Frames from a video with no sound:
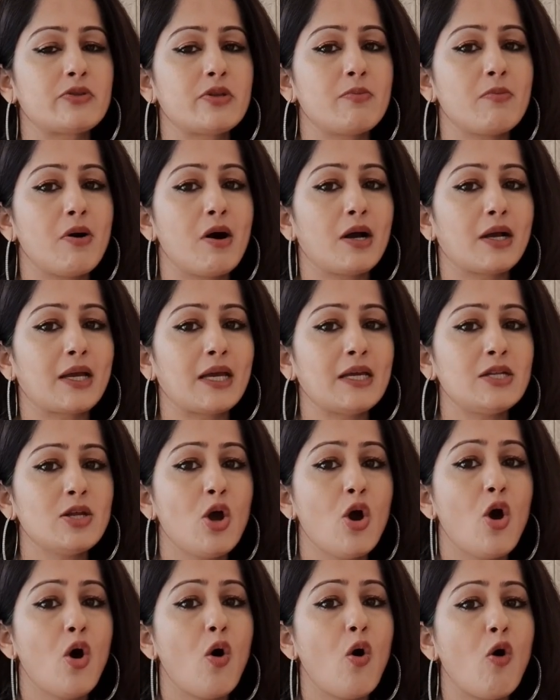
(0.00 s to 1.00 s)
into the
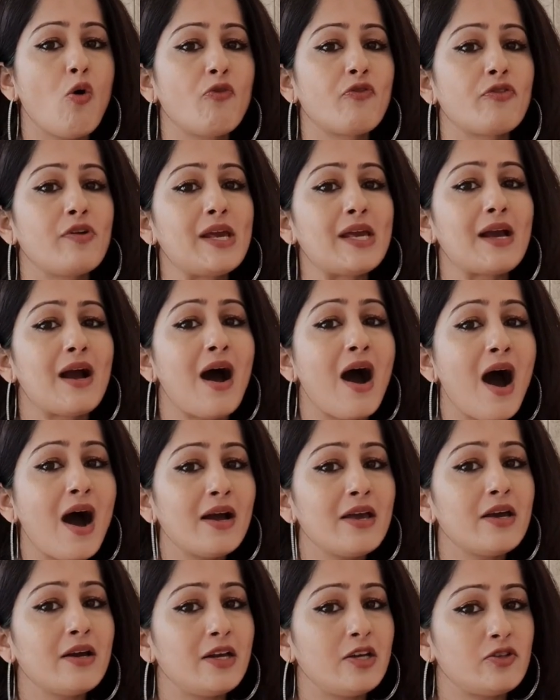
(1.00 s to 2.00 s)
market offering
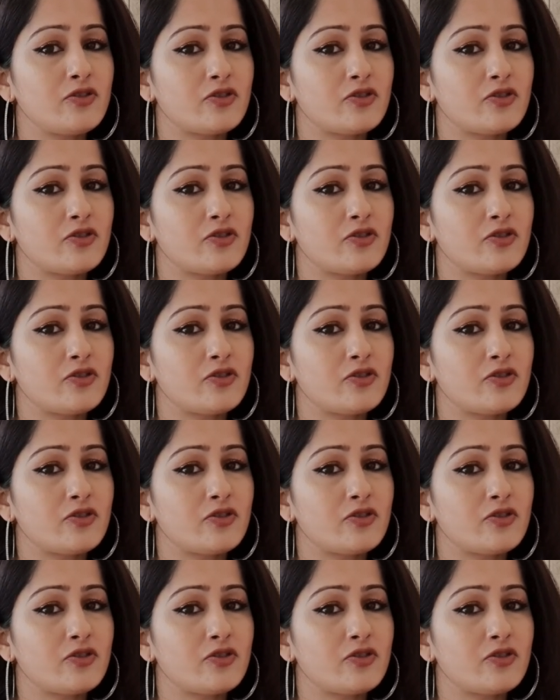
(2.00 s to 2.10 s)
higher